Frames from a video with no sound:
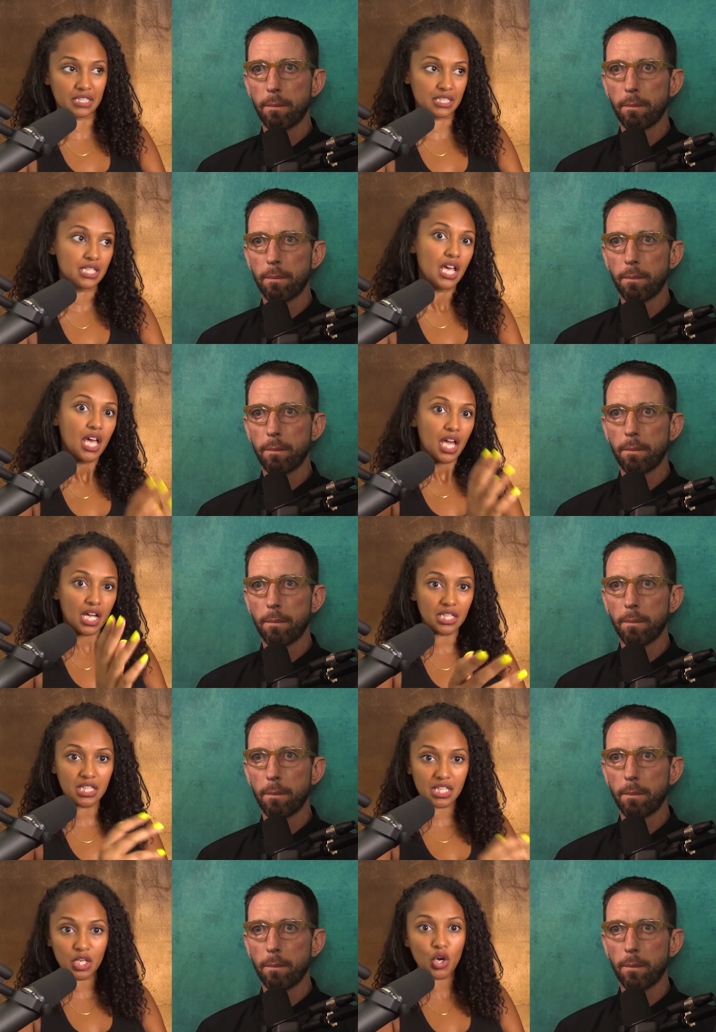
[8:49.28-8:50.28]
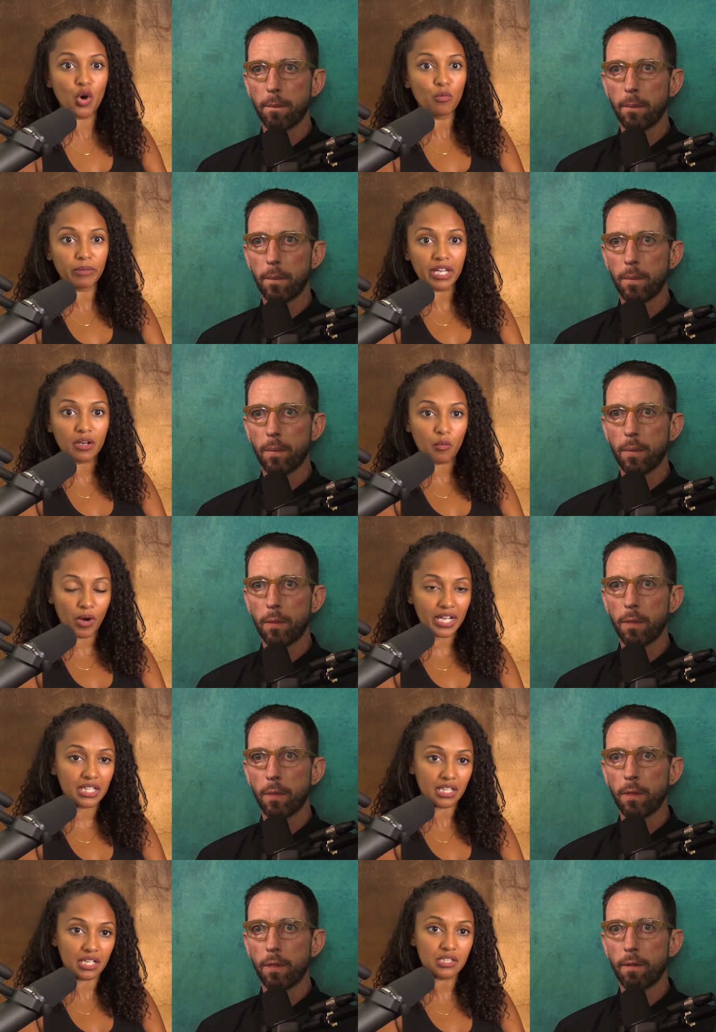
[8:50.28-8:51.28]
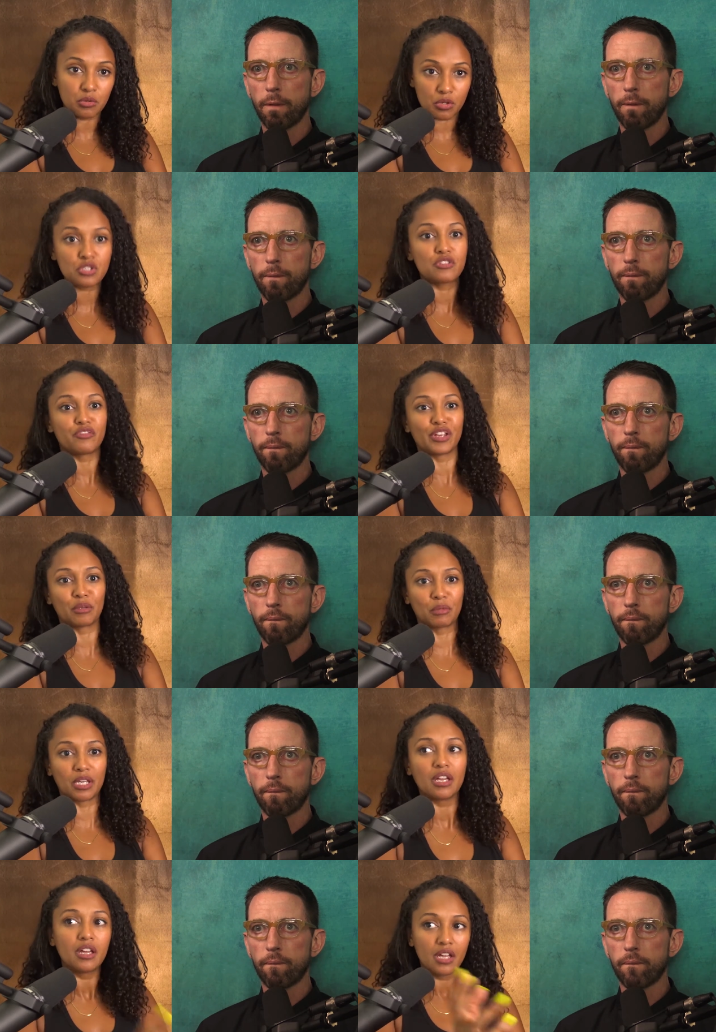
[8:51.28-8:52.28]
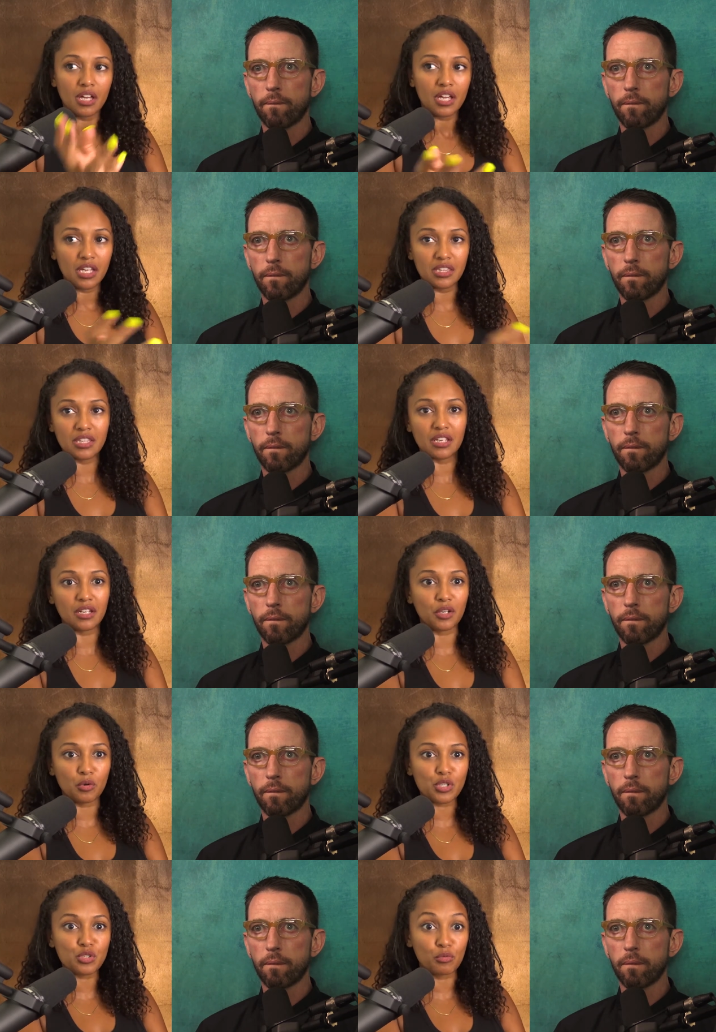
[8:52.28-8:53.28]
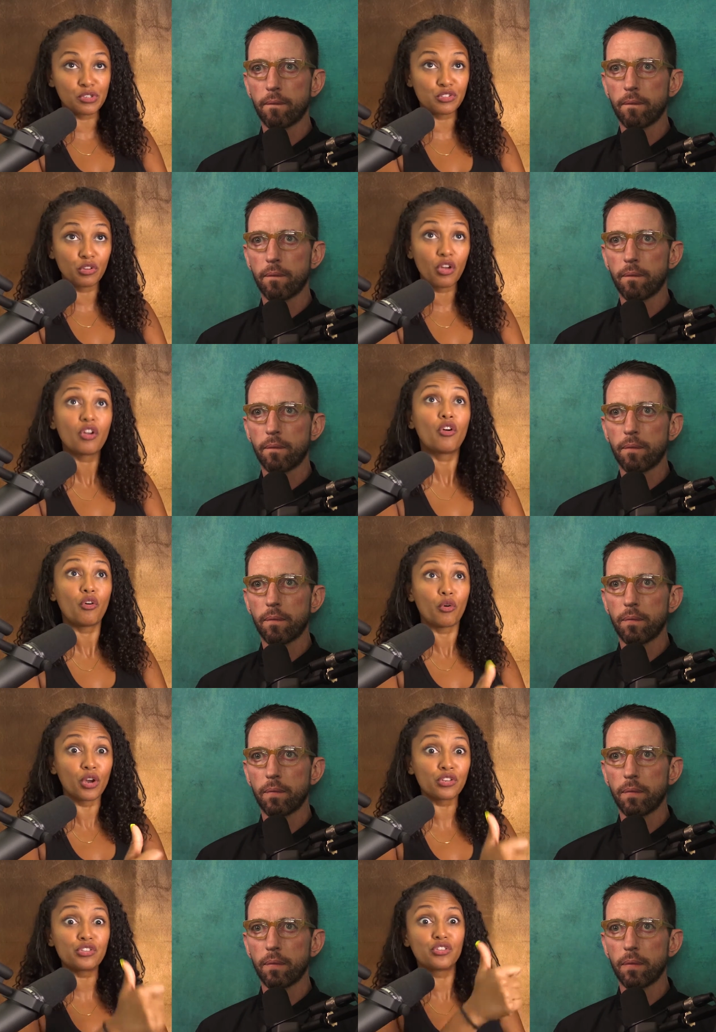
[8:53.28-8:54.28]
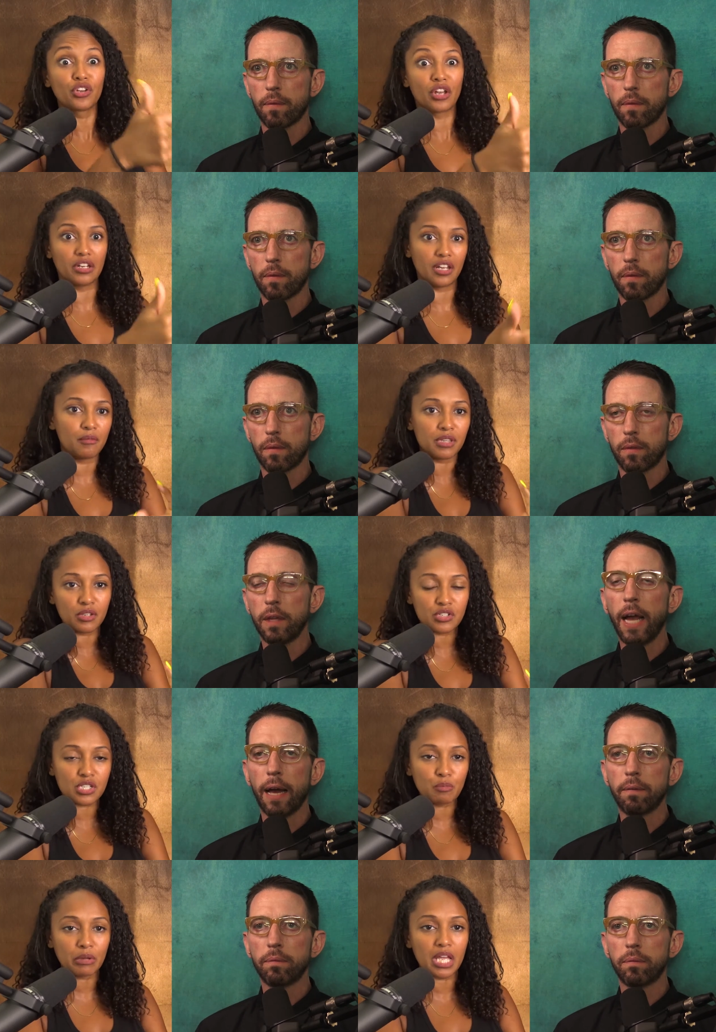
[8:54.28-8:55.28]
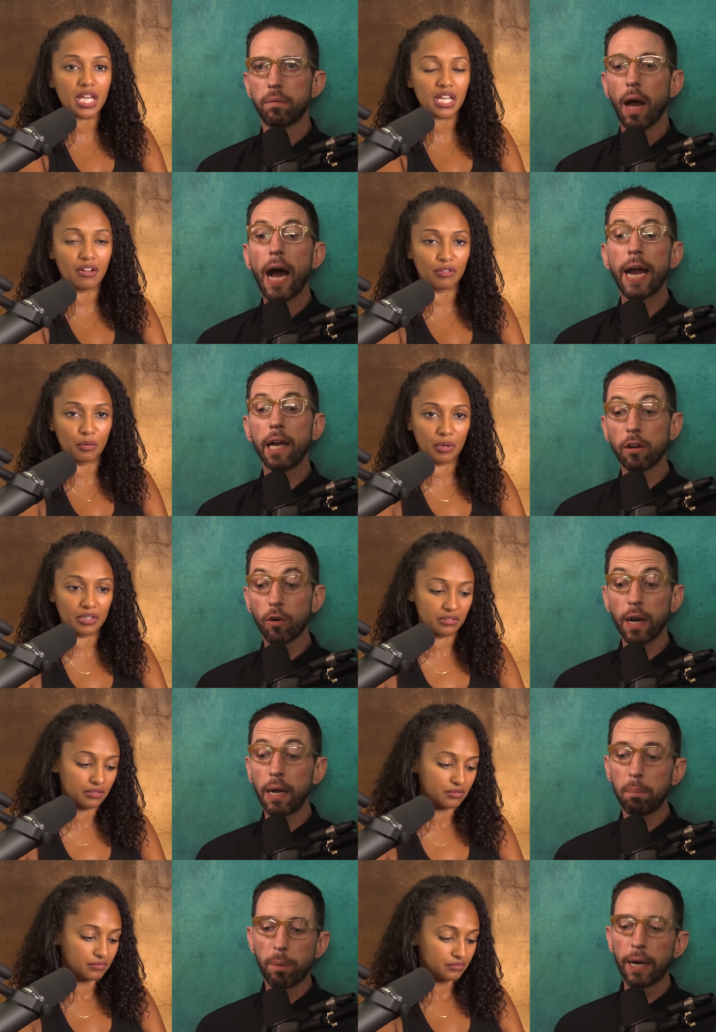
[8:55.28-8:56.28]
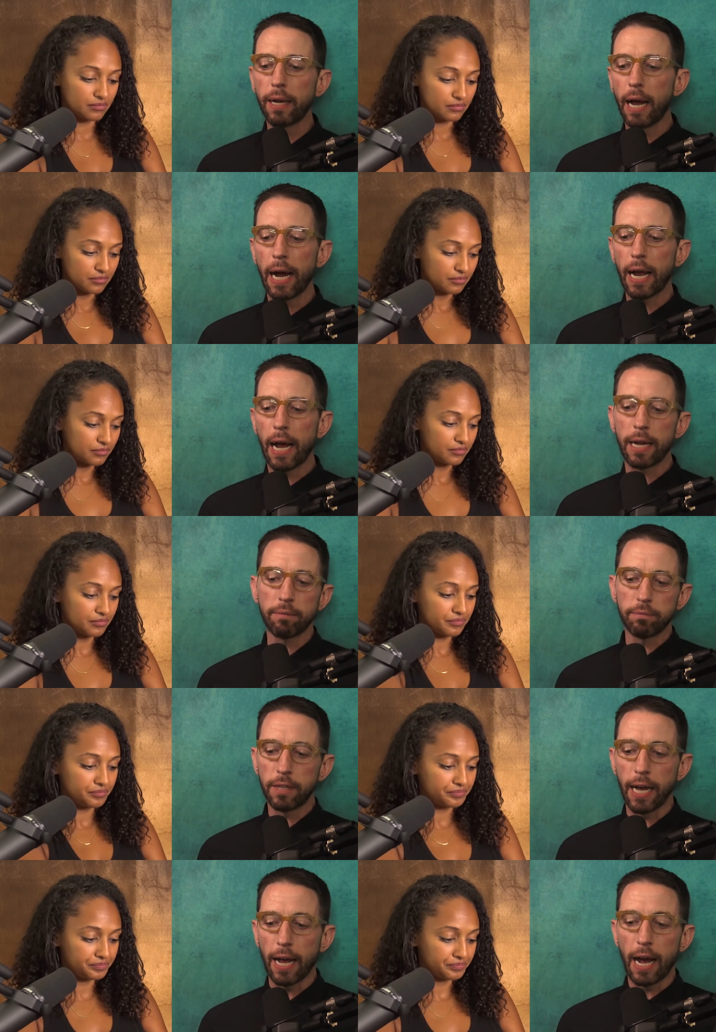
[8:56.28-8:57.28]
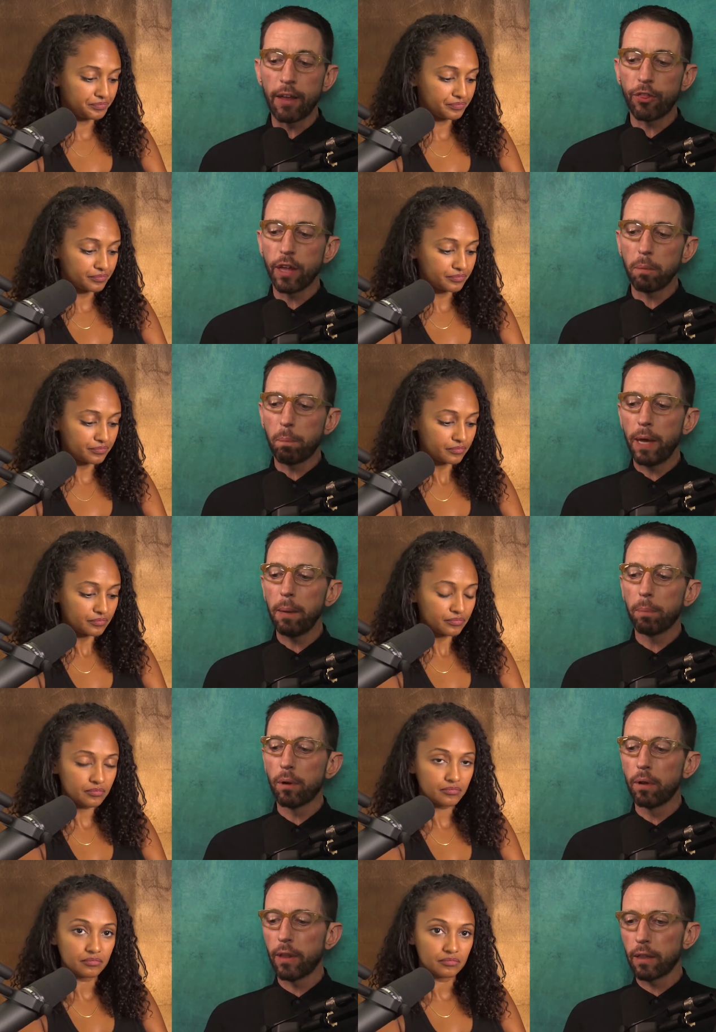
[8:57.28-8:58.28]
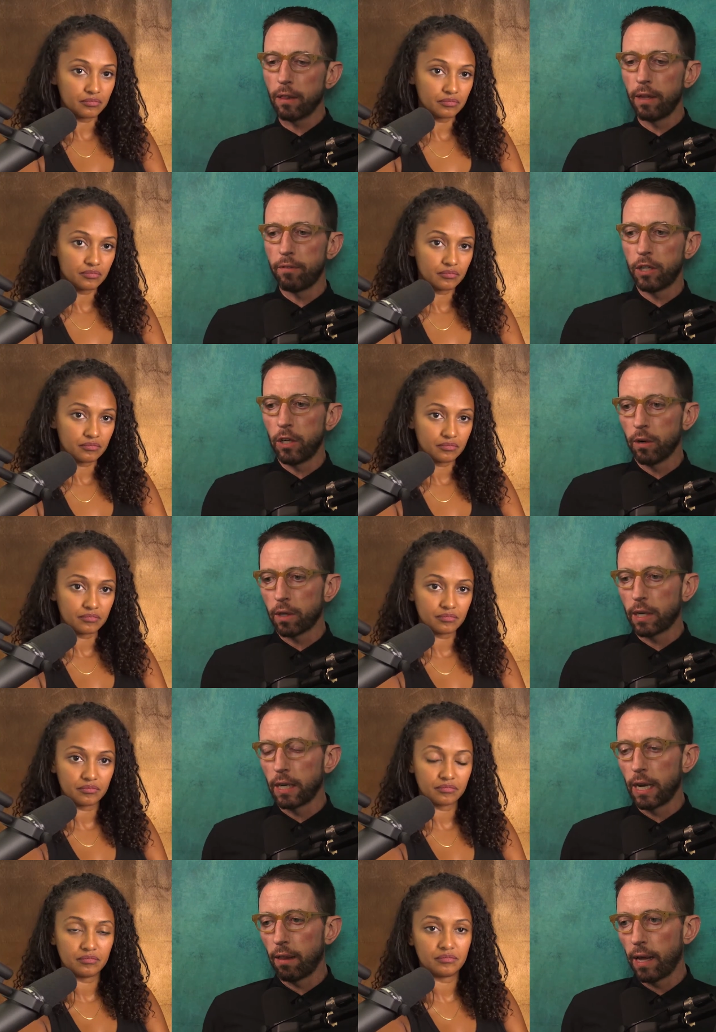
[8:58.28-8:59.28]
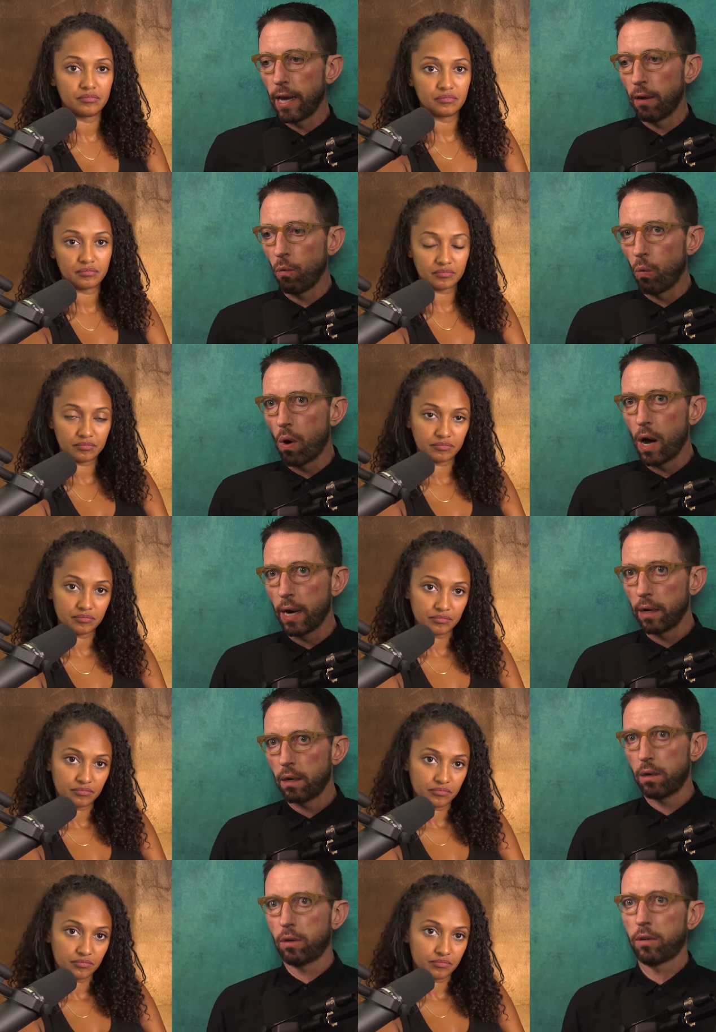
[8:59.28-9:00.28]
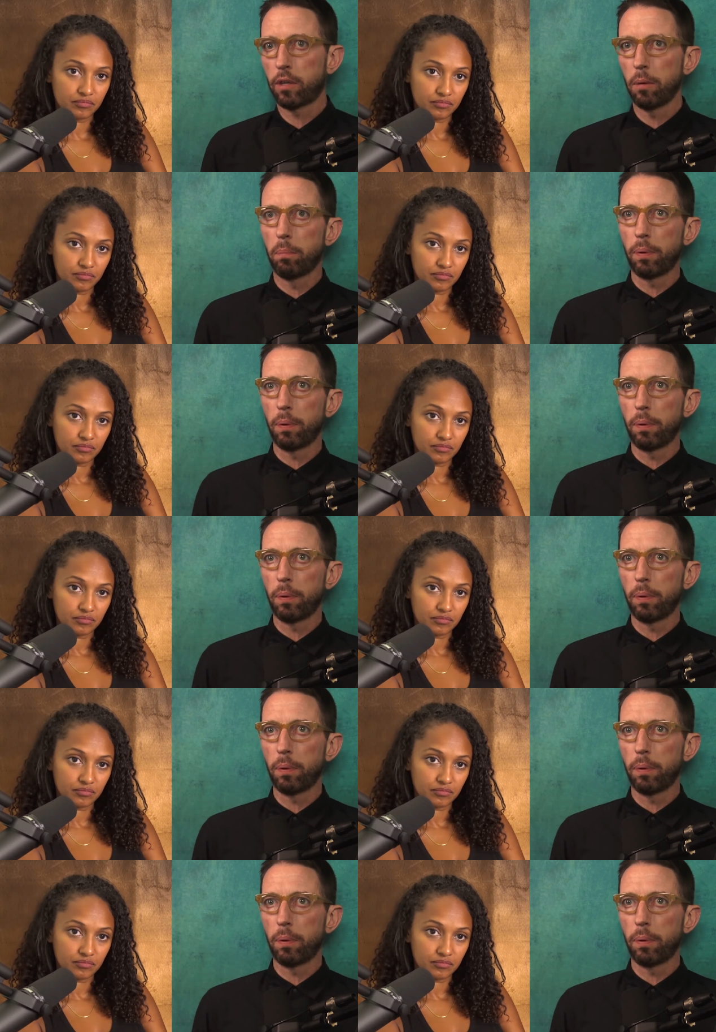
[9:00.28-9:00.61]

Speaker 1: cities. And then they go make a white, nice Christian family. In the Christian ones, they're like, Christian. I mean,
Speaker 2: they're yeah, just playing. I everyone. agree. But I, I, yeah, I think people that live in New York and L A want to